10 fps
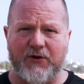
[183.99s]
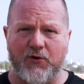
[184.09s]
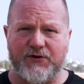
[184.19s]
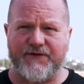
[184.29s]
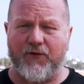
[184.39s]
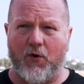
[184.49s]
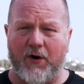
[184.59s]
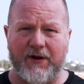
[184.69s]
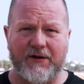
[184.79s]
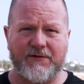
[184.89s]
used
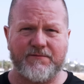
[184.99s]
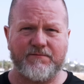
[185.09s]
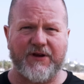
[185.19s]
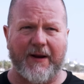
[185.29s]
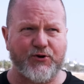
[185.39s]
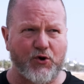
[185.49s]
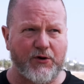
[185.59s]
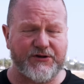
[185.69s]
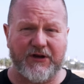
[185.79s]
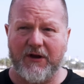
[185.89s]
for grab shots,